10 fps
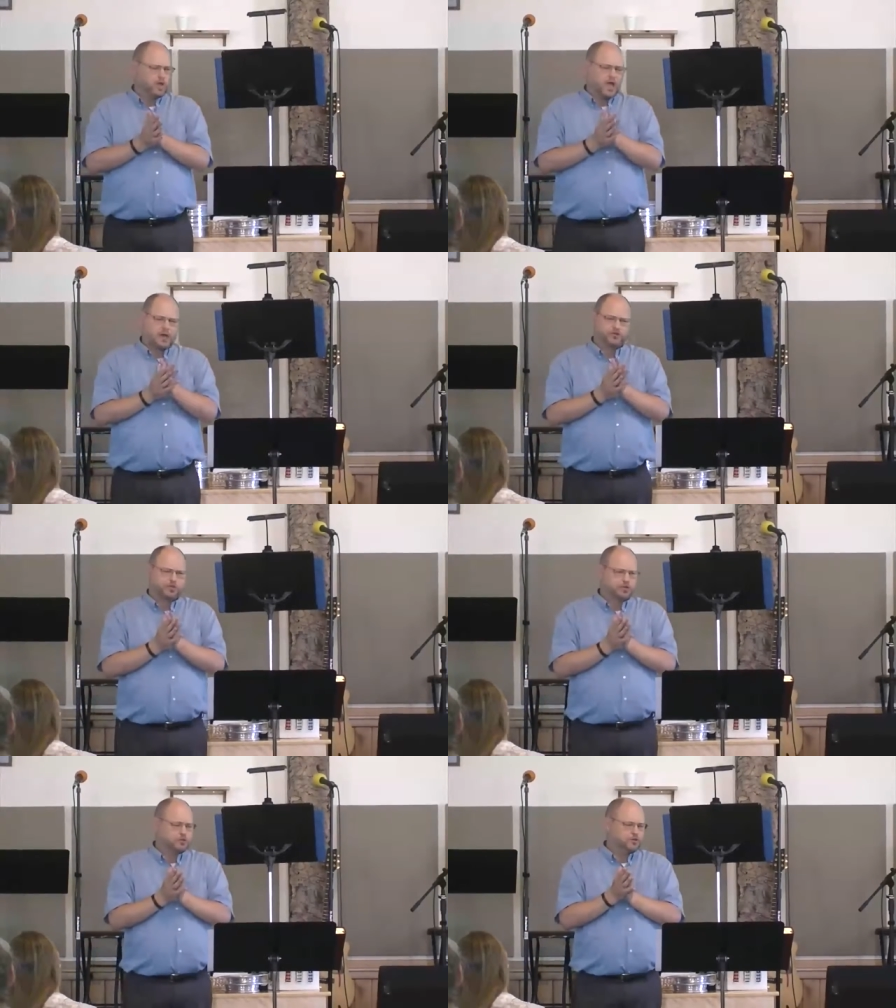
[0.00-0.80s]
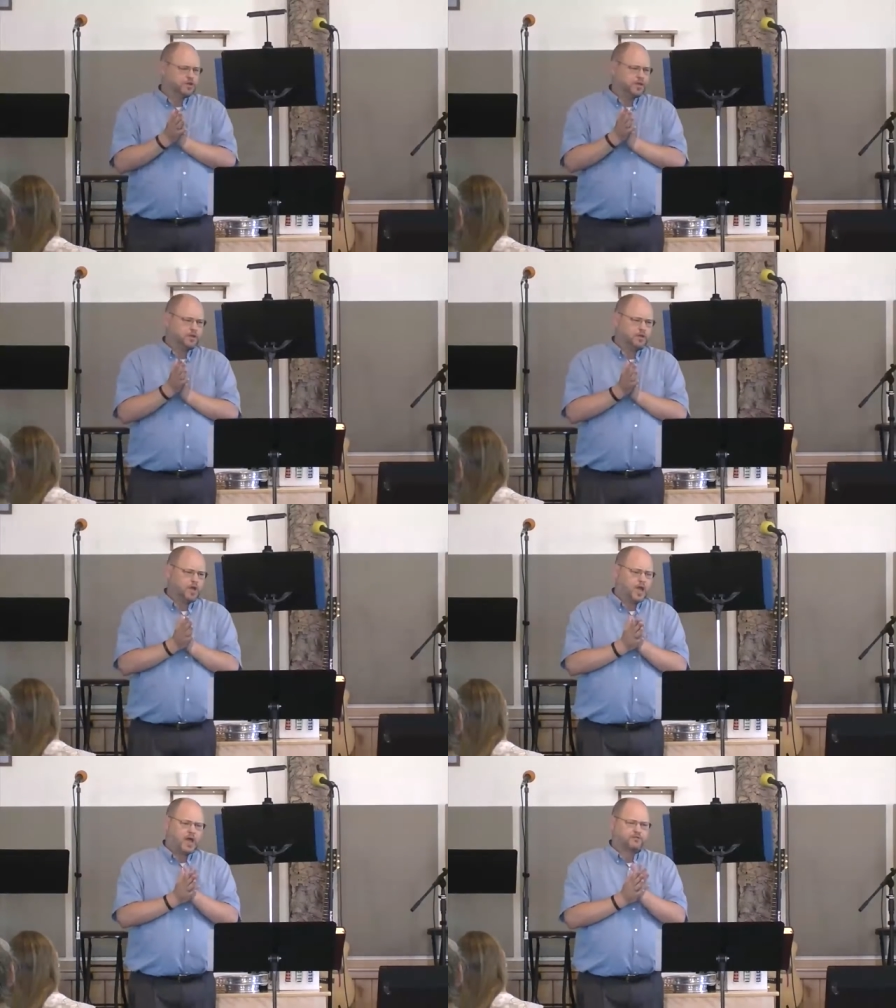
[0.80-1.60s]
Absolutely.
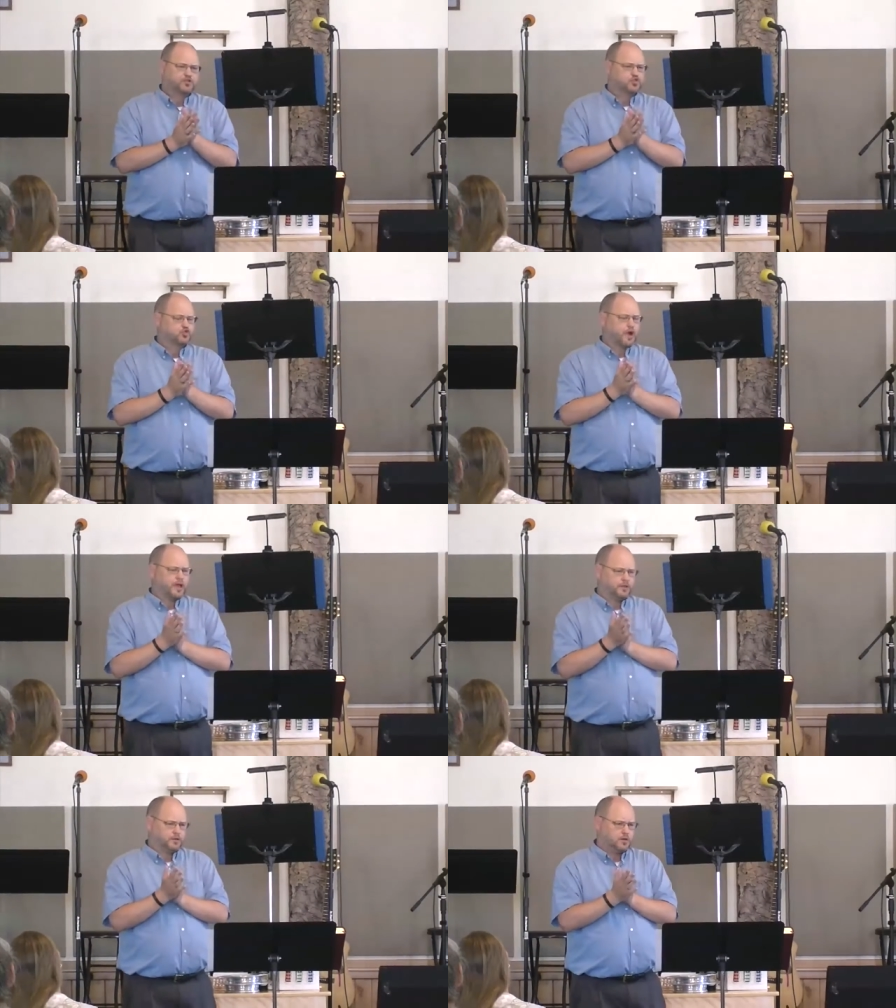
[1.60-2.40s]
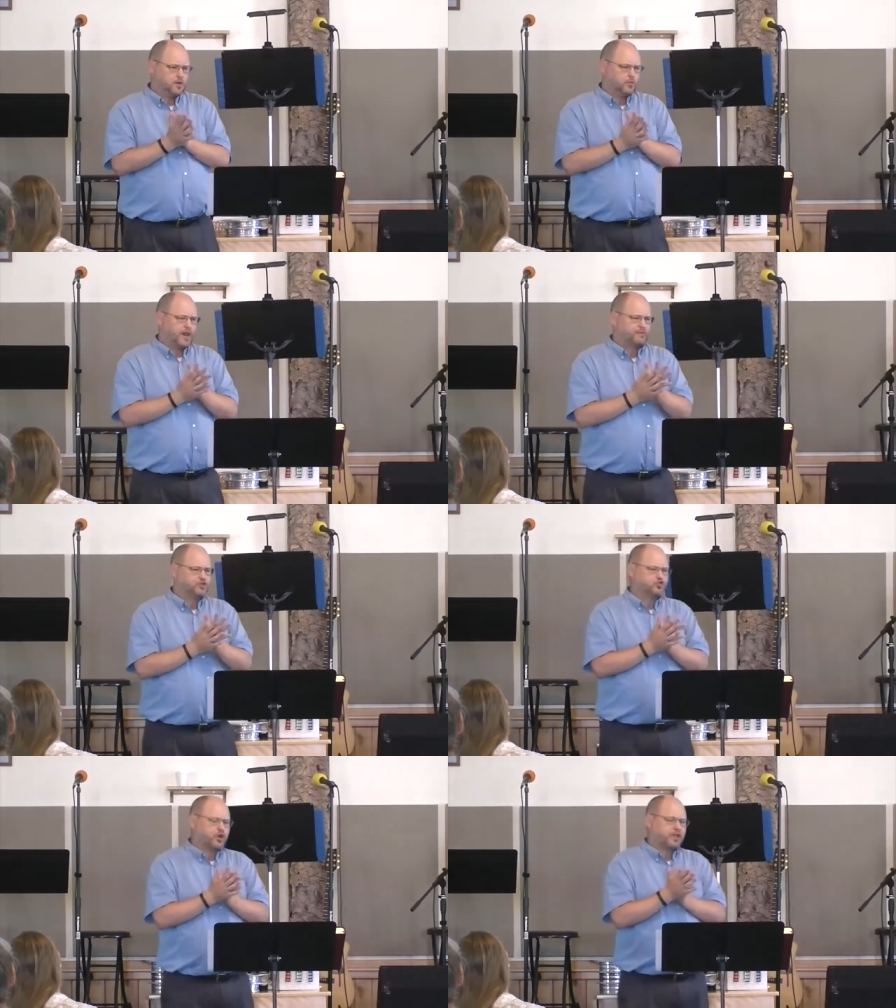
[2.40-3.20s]
Have strength, but have
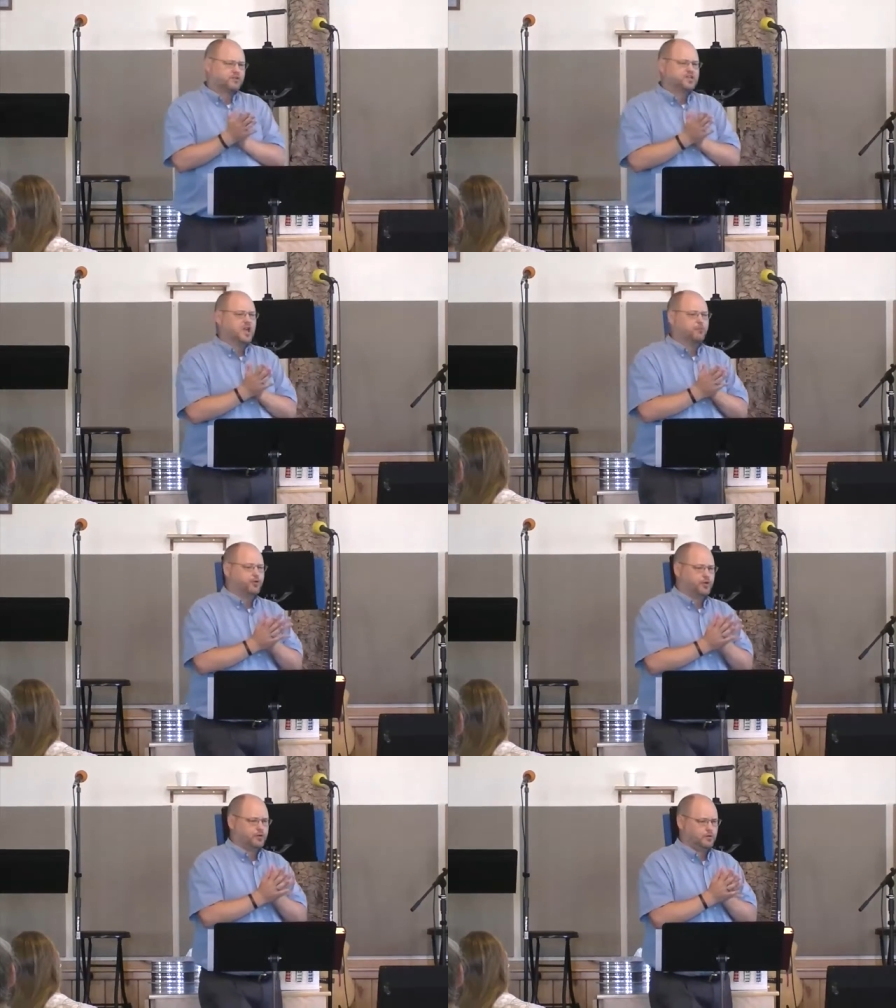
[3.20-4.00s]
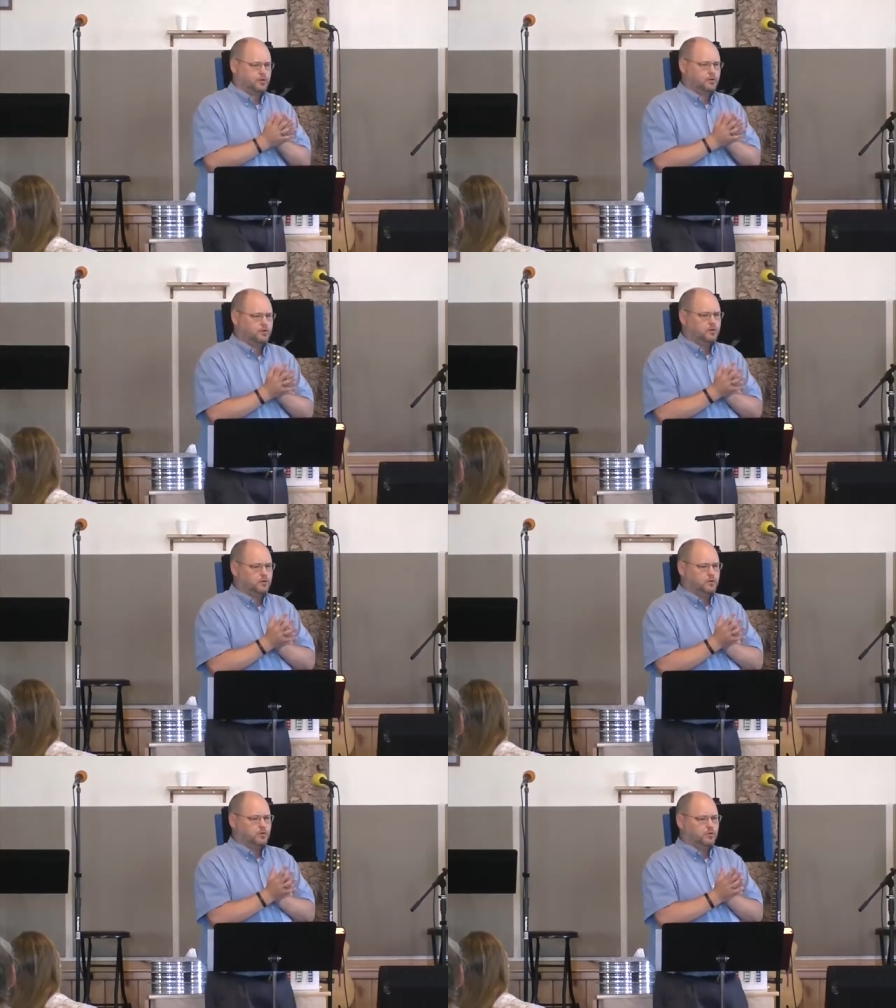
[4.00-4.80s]
strength tempered
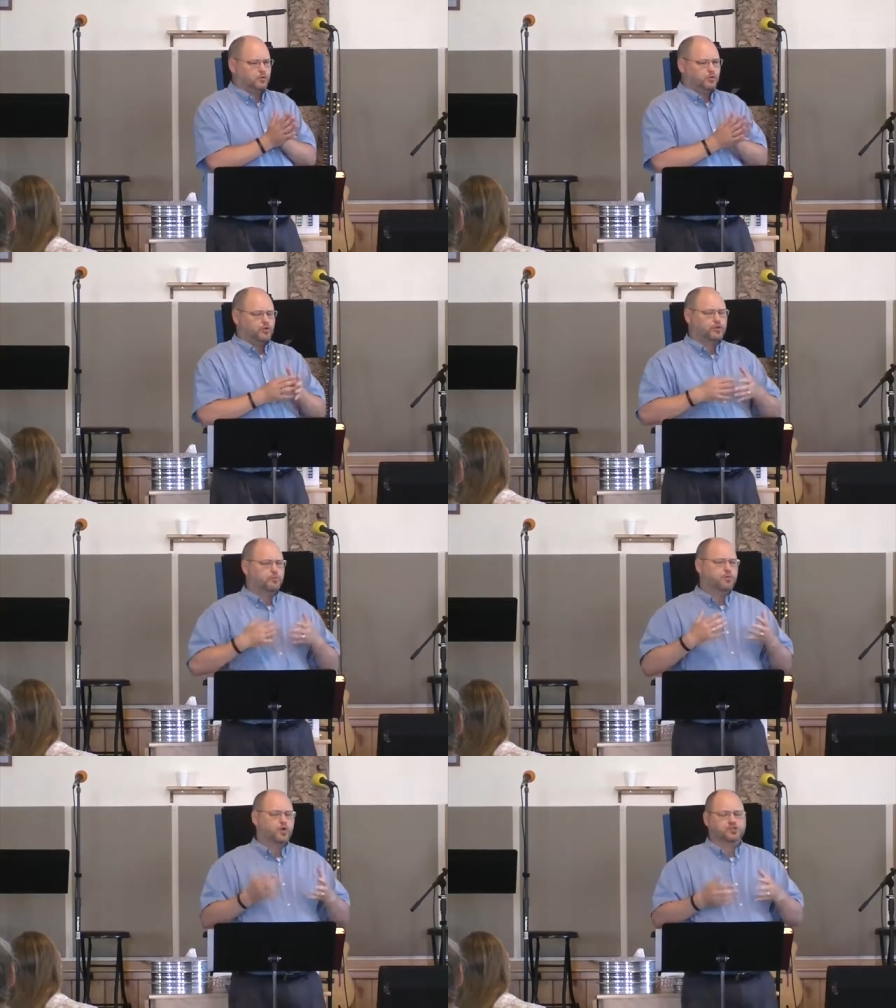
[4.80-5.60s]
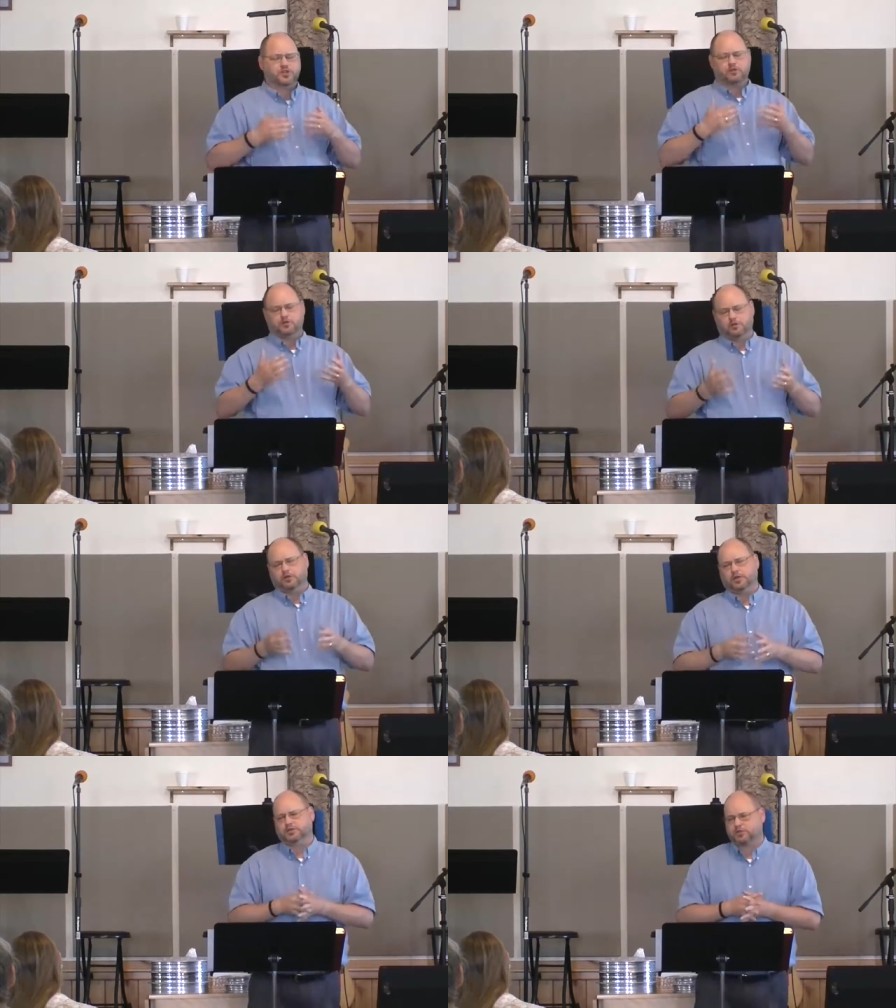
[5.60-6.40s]
with the mercy, the
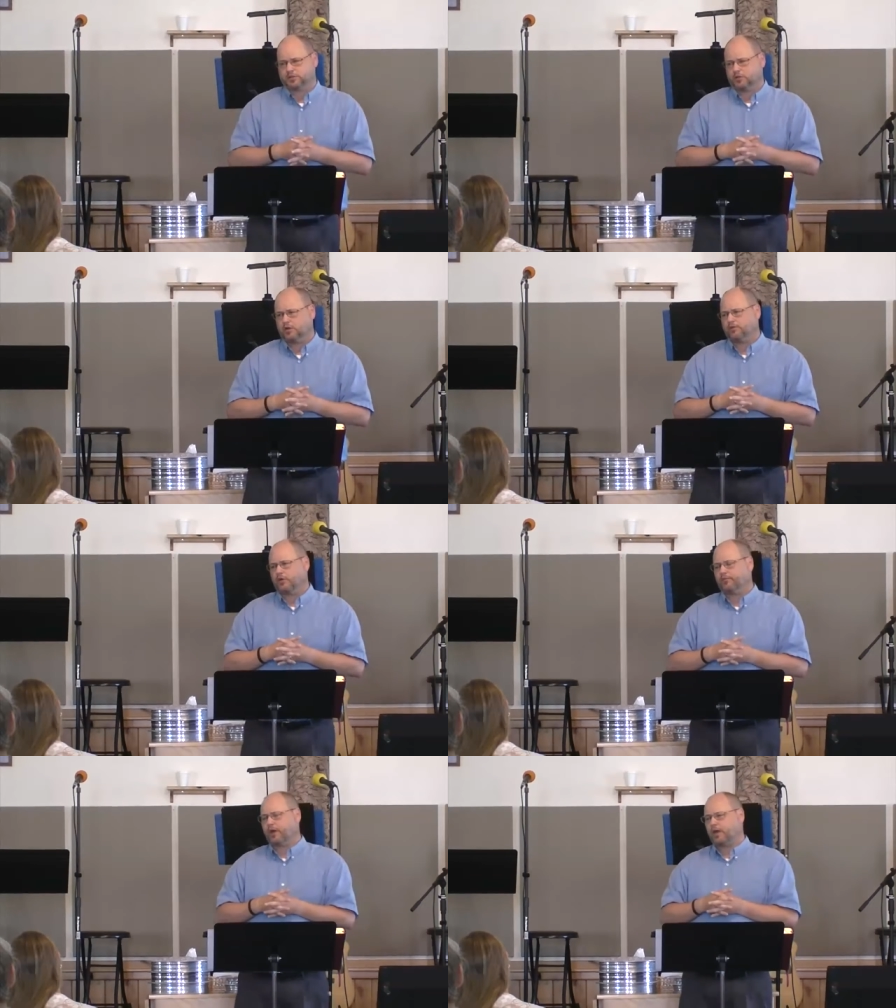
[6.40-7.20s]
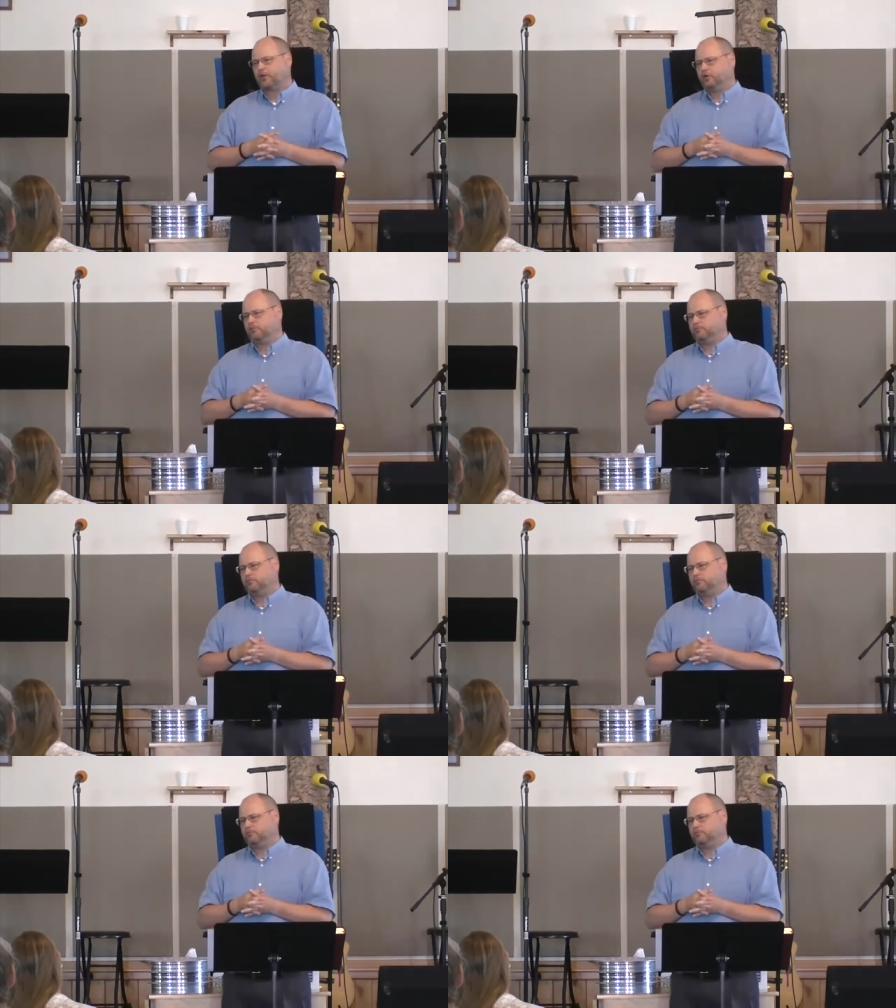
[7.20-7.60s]
goodness of our Father.